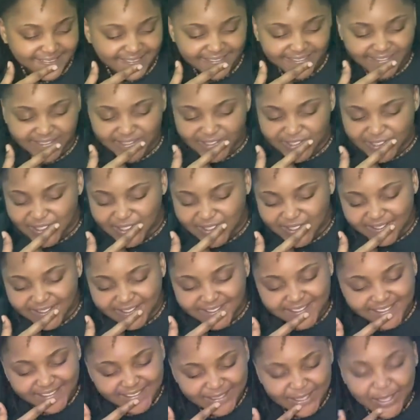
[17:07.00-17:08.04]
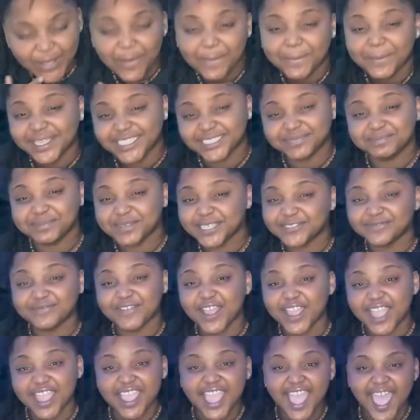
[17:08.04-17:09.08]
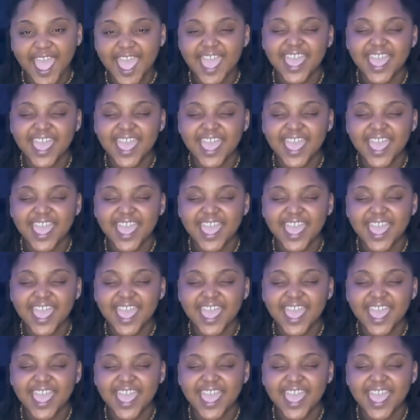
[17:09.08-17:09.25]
You motherfucker. You bitch, bitch, fucking.